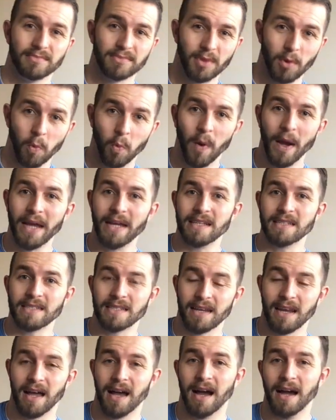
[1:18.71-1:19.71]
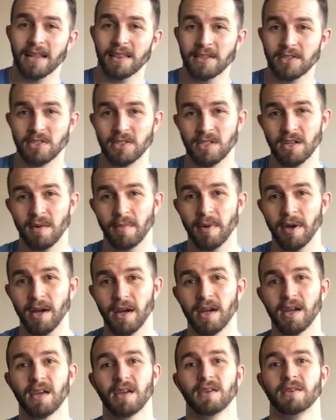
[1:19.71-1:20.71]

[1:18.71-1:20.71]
the waistline, the stomach,